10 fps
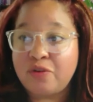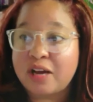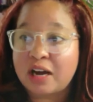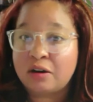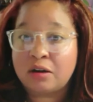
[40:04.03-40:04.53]

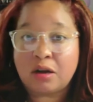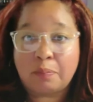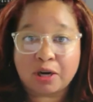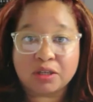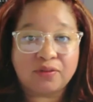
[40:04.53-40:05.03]
got a, a
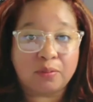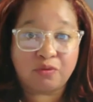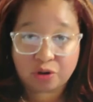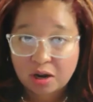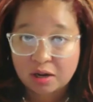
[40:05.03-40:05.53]
purse from
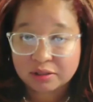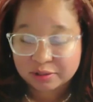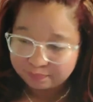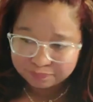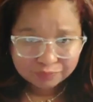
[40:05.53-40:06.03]
Ross,
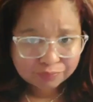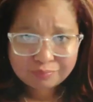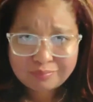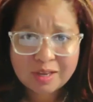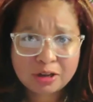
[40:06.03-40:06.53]

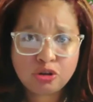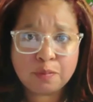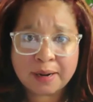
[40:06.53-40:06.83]
you